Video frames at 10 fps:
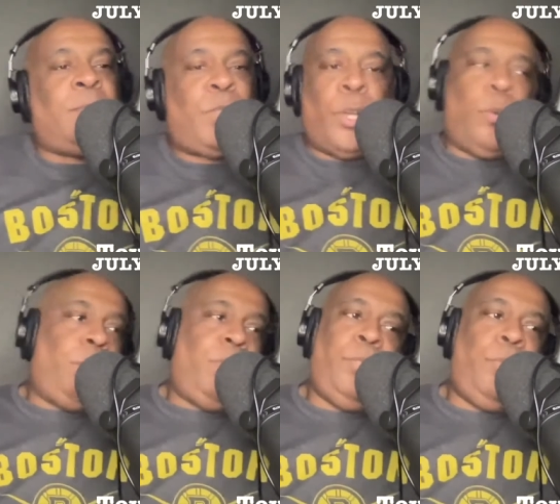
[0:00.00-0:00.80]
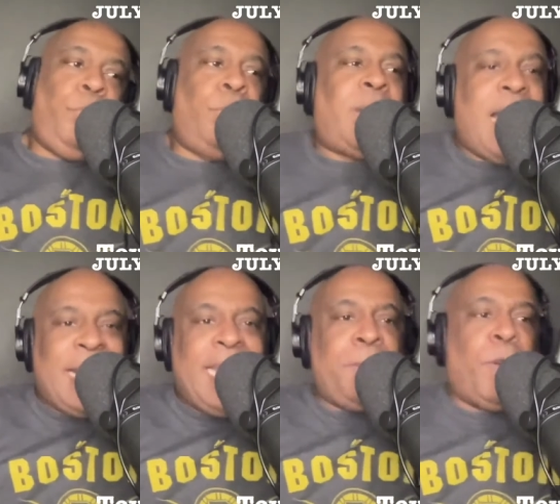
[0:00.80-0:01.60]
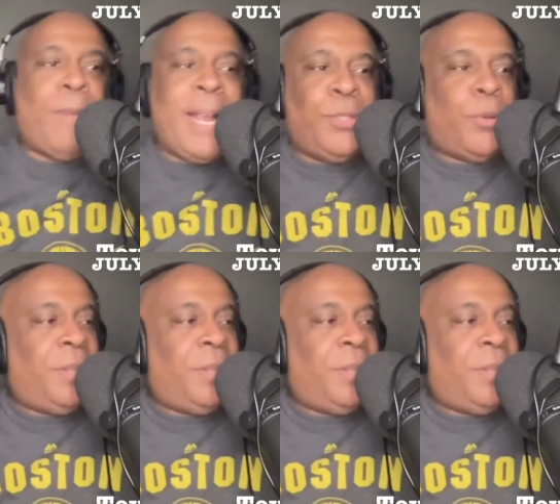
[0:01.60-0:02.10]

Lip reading: So you kind of keep your reins on the